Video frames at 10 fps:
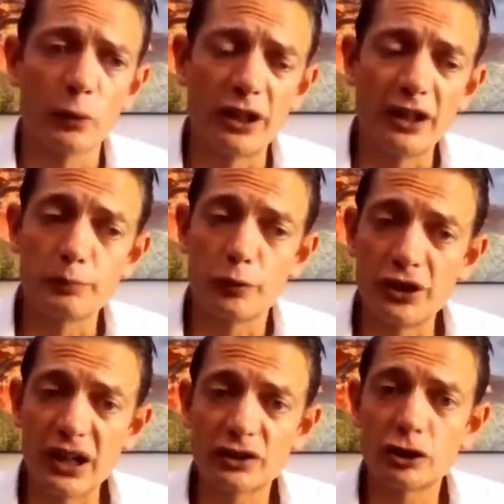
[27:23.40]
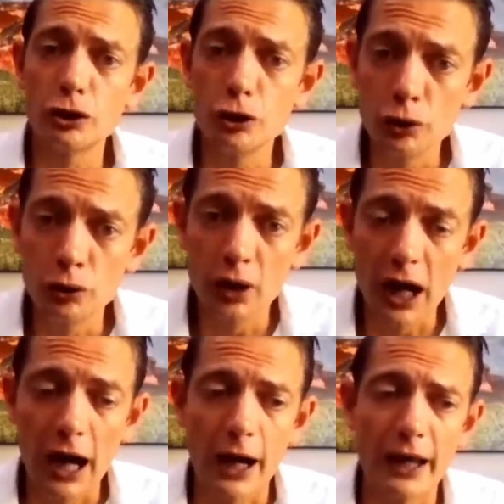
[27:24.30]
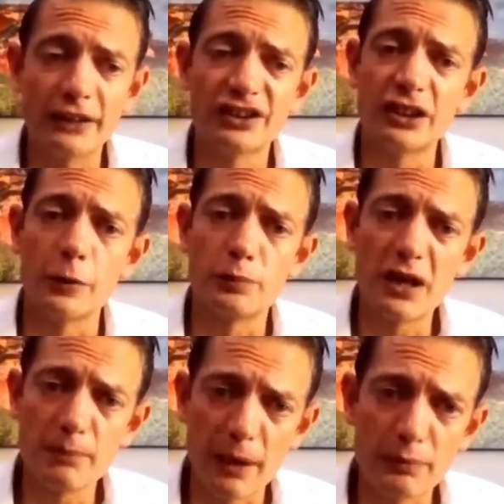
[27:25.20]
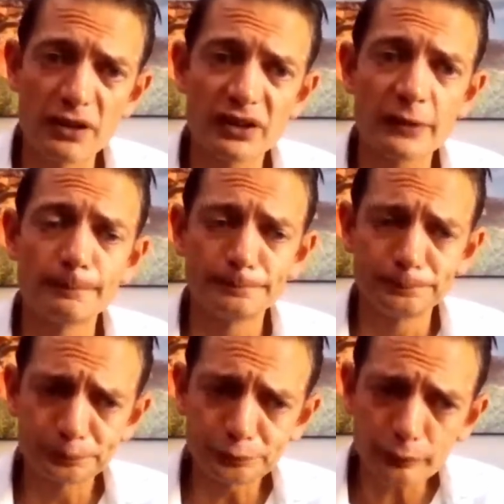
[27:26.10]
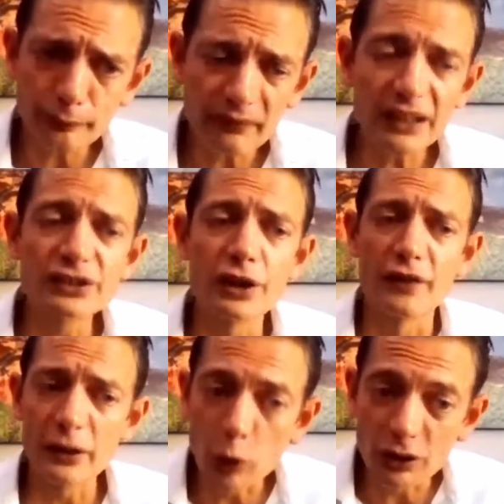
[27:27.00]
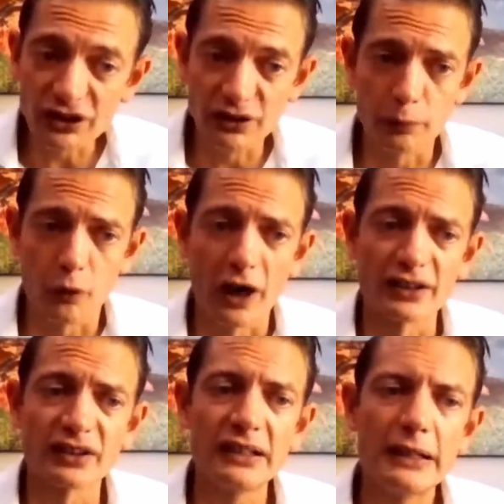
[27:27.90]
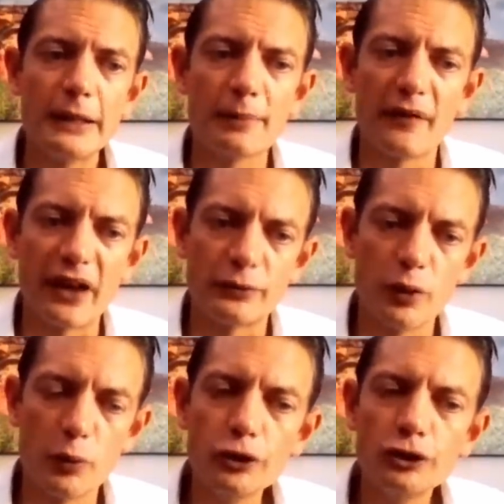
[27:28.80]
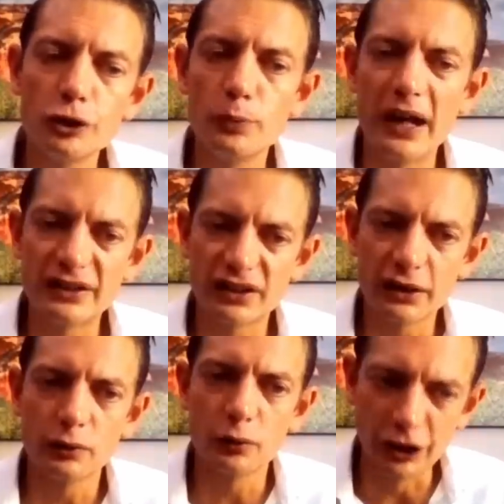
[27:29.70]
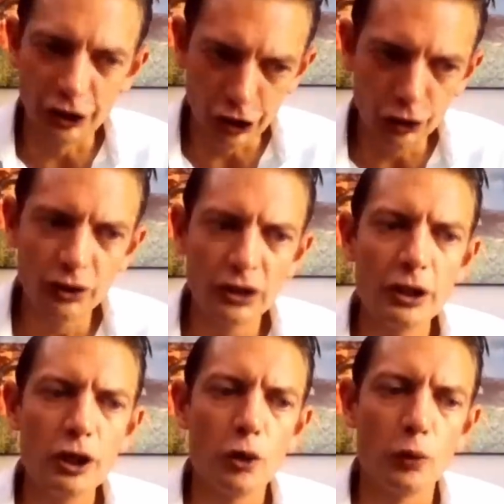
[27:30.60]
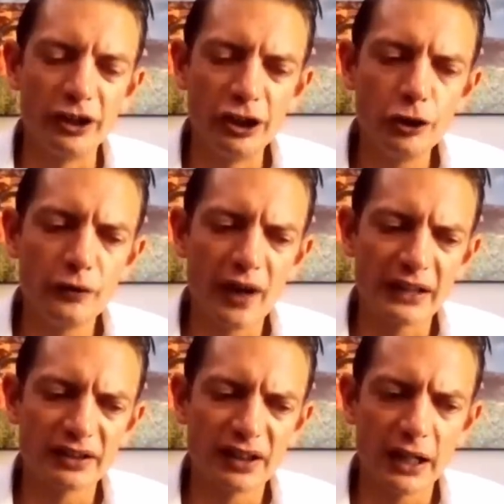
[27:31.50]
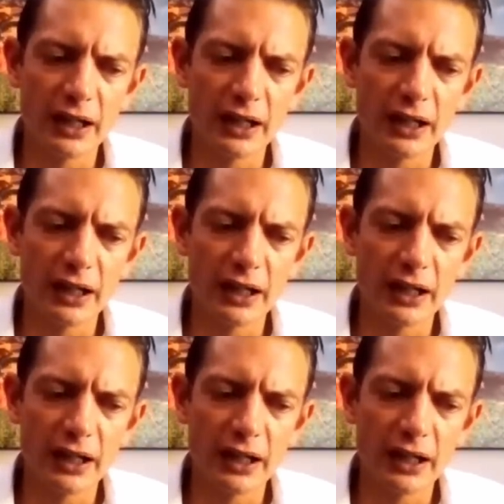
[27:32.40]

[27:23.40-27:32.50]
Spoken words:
We didn't predict two NCOP members. So that was a surprise. But that we would do better, we knew. We knew that